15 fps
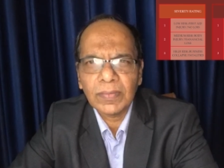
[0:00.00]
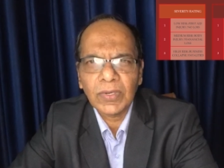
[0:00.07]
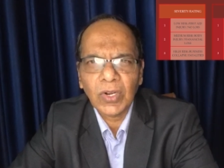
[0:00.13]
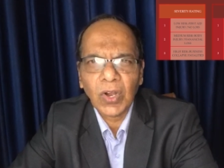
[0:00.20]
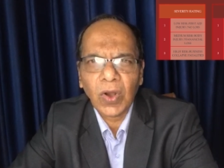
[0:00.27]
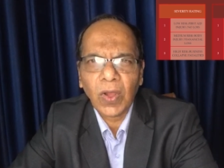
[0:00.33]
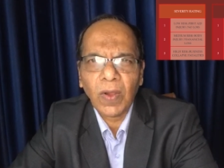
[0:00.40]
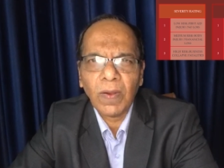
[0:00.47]

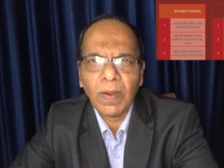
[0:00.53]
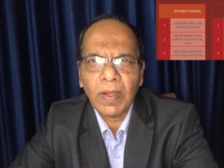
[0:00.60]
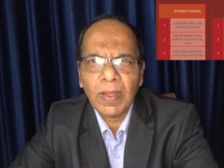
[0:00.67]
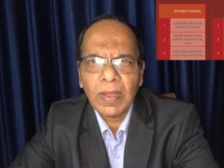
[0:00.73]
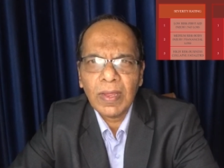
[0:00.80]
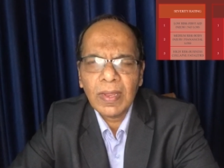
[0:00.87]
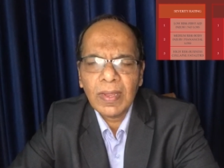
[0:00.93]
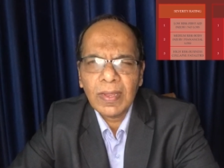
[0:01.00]
draw
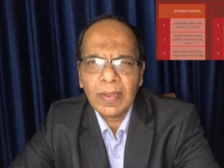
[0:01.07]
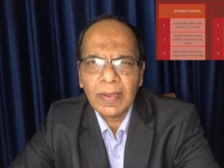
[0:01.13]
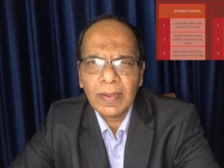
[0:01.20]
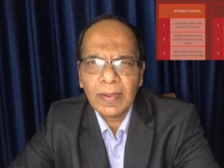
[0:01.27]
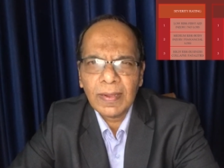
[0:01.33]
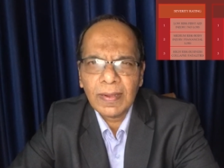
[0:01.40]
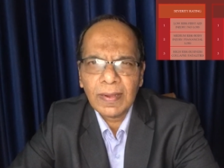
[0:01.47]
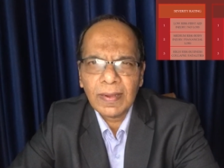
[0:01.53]

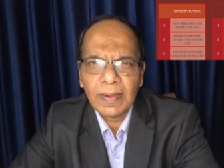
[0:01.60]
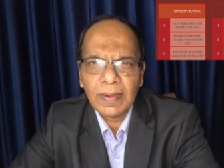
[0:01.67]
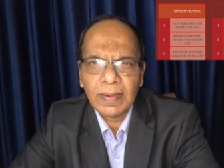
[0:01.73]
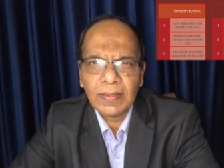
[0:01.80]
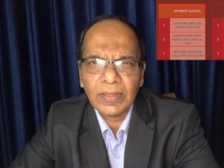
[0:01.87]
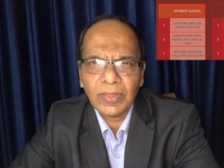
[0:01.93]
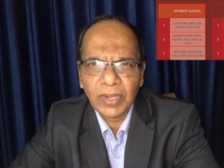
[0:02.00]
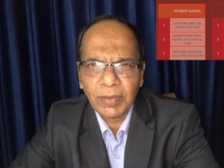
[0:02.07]

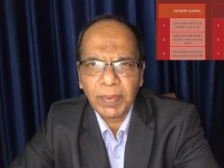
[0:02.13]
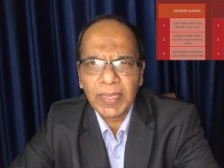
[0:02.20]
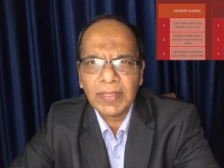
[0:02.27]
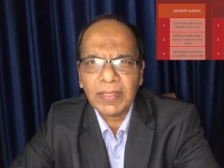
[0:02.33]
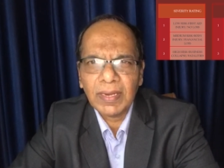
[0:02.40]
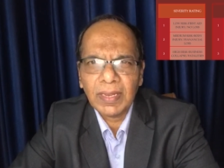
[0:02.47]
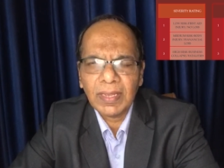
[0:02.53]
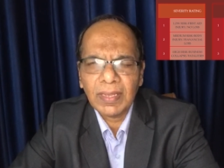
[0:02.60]
3 by
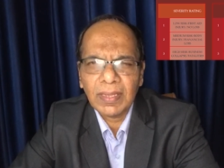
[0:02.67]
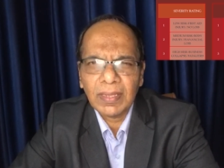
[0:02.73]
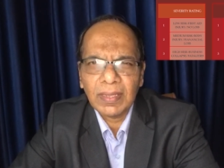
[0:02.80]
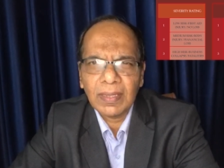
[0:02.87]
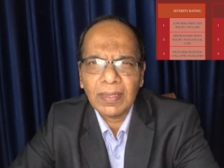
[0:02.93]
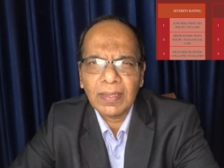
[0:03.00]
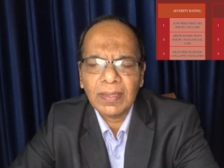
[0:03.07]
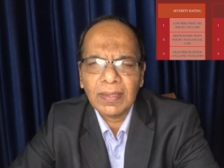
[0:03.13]
3
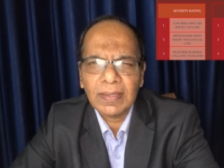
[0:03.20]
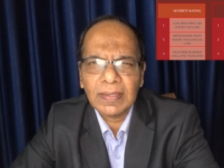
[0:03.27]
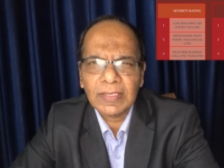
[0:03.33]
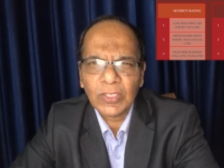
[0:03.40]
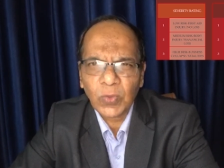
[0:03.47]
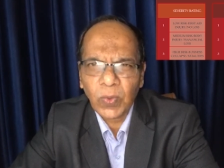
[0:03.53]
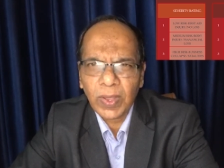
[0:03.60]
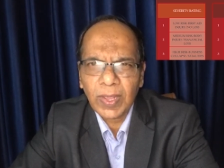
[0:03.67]

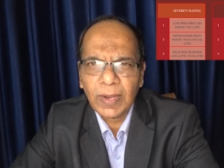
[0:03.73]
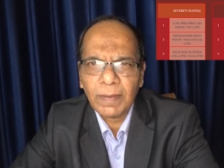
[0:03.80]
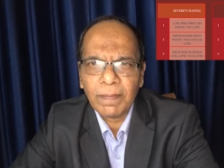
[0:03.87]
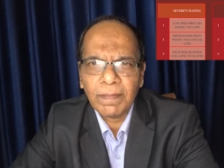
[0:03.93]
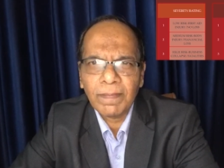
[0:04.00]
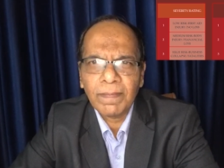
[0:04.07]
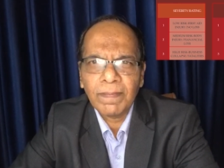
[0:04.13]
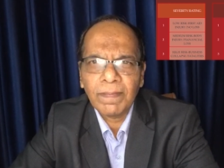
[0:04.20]
square
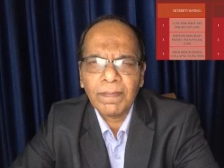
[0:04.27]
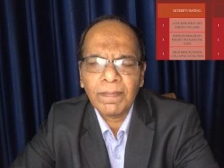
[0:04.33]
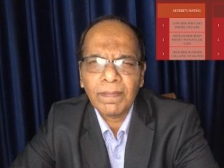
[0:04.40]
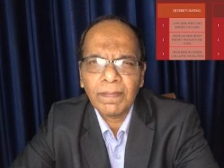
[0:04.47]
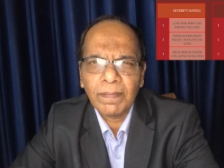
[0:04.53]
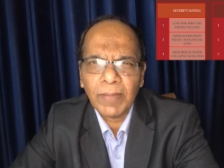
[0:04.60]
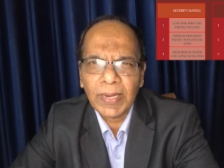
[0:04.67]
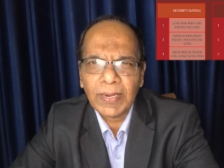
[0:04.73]

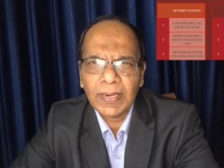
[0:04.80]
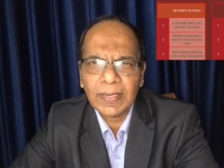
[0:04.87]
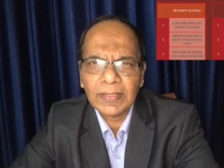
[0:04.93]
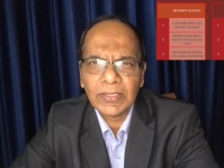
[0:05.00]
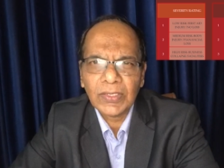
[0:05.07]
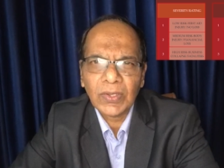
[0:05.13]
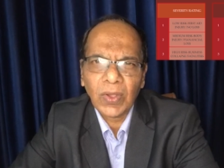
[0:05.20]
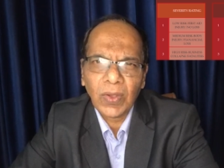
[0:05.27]

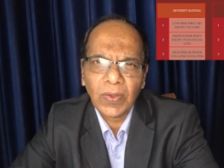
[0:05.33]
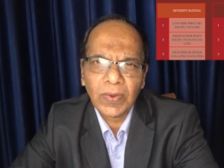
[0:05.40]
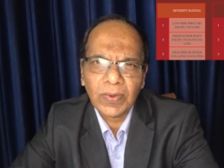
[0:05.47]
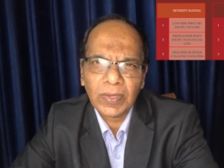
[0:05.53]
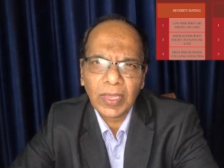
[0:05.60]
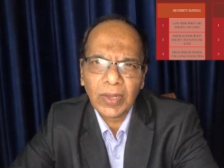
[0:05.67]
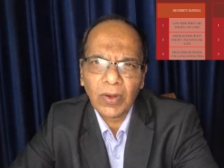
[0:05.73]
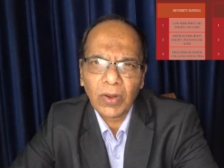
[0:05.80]
matrix, you
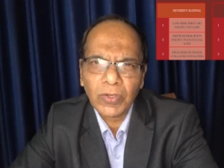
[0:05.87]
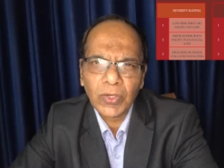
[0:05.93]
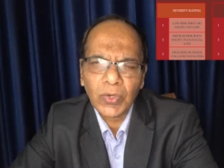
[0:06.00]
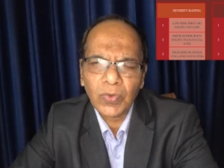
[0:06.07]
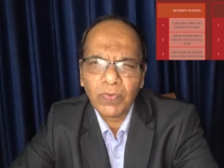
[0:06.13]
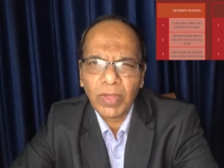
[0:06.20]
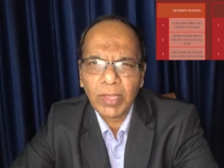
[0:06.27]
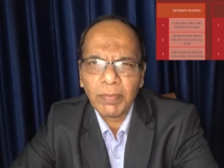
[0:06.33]
can also
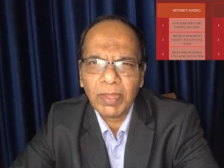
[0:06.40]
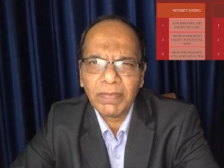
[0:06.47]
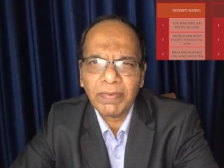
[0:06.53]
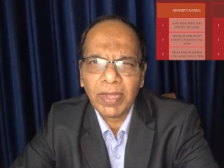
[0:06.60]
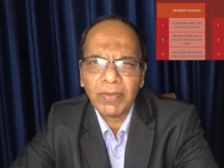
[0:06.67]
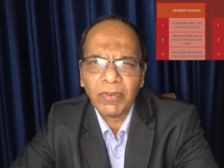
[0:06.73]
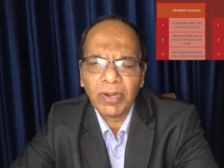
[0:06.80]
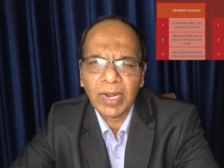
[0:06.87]
do 5 by
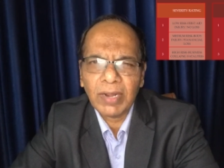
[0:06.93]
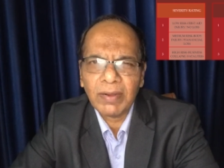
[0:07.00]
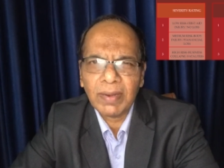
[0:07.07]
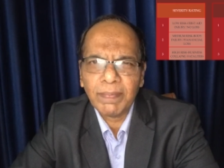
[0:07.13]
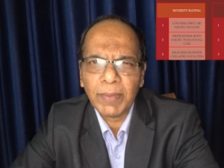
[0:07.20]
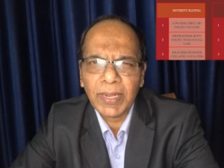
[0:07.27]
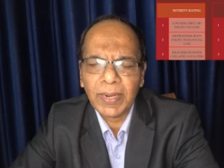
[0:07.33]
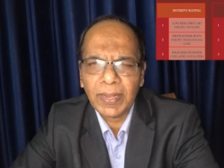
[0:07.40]
5 or
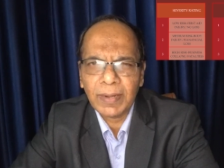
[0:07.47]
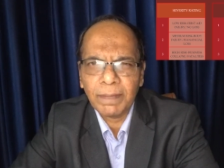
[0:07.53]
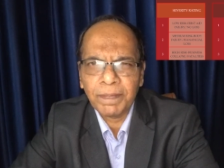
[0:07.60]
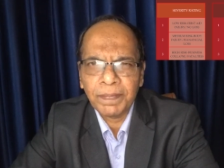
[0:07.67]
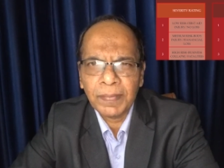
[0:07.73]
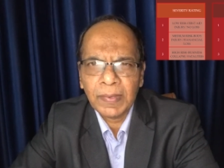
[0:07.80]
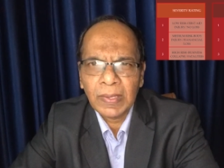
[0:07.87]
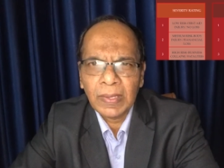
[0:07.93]
9 by 9.
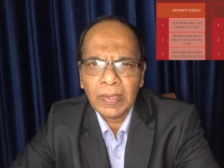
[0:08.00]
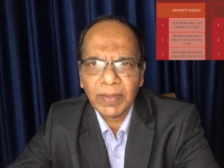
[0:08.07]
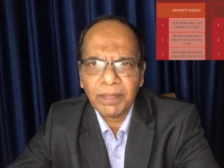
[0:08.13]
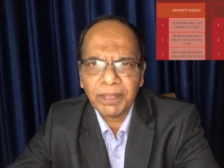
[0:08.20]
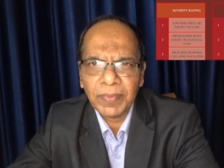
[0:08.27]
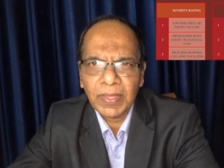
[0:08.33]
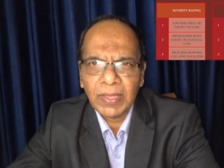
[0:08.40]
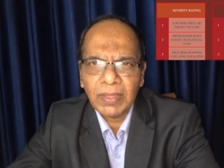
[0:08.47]

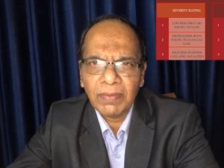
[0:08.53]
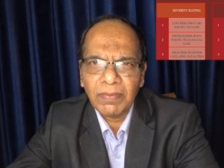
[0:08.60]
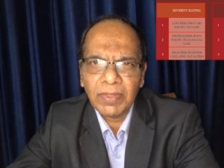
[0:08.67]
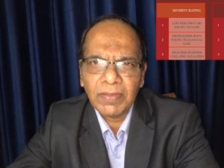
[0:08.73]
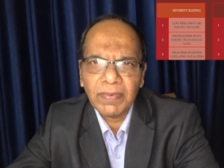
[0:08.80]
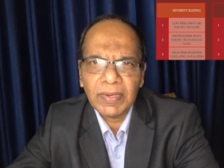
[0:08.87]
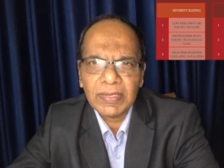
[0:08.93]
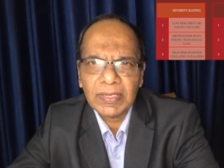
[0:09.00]

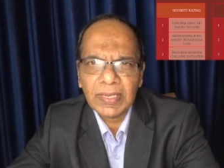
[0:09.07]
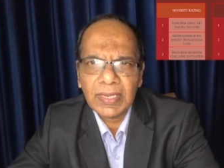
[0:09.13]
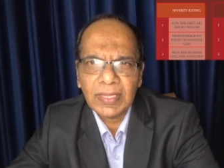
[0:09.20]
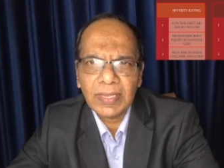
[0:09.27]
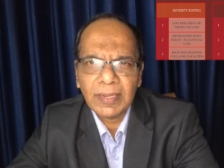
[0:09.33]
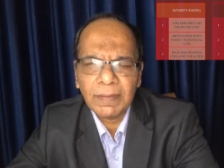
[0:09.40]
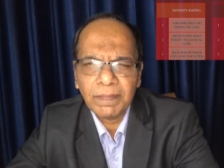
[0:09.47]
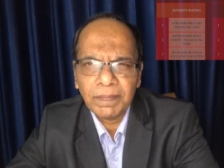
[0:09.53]
We will
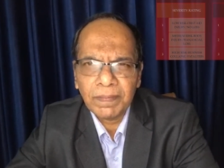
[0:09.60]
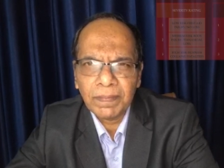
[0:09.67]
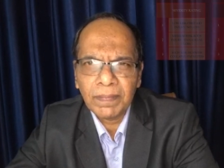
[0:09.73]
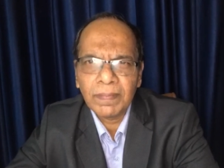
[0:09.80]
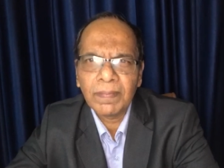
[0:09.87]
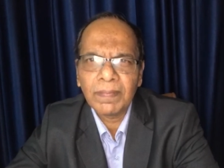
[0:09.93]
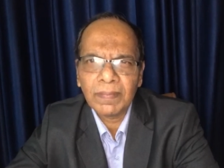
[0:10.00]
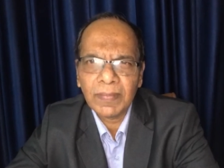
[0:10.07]
see
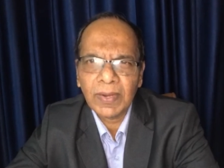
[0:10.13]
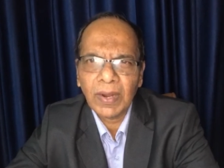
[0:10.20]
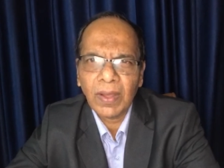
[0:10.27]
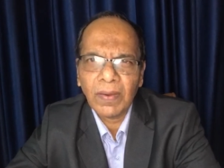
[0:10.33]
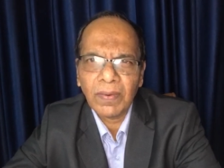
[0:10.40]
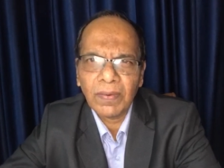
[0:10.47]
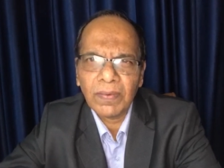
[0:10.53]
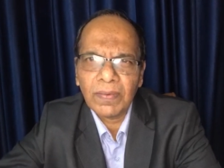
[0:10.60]

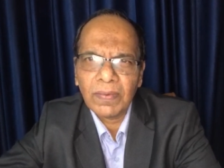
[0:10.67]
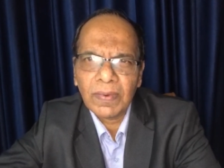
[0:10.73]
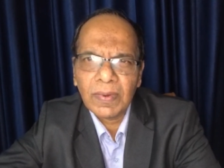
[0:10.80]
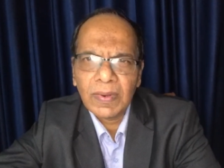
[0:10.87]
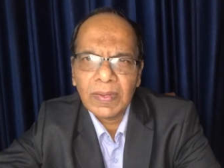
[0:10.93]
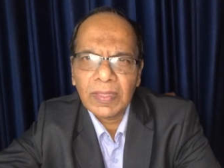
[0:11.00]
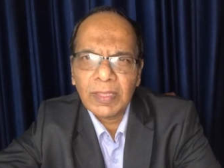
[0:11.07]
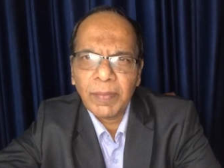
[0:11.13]
now
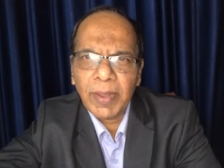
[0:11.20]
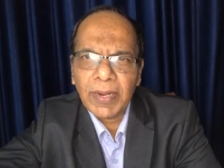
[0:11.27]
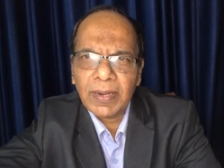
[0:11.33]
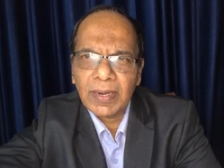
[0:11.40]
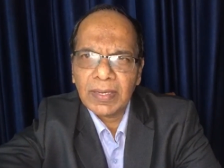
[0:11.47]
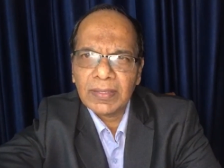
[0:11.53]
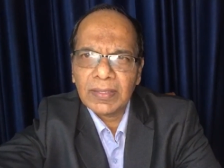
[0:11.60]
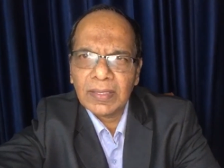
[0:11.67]
the
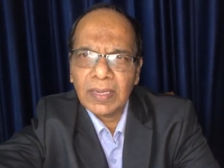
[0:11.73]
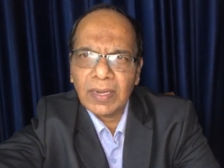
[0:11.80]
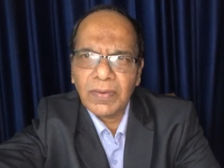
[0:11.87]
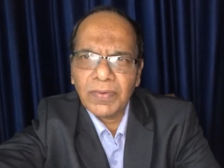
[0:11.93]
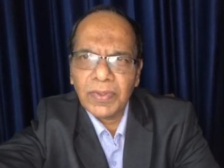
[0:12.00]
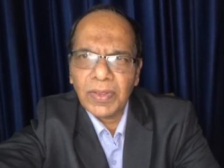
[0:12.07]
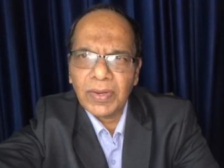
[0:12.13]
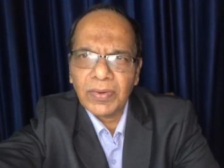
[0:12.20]
matrix, how
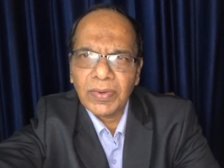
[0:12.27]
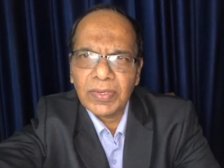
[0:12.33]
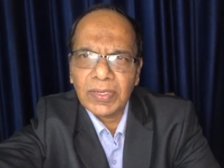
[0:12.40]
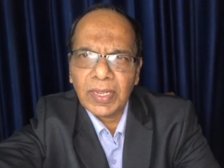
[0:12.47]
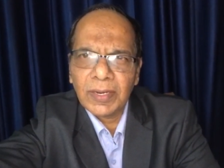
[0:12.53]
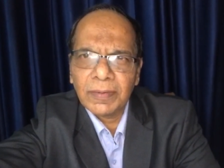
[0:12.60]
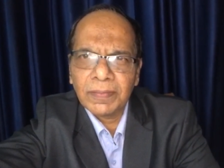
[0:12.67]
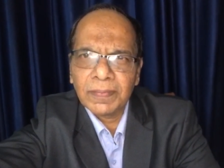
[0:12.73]
we have to design.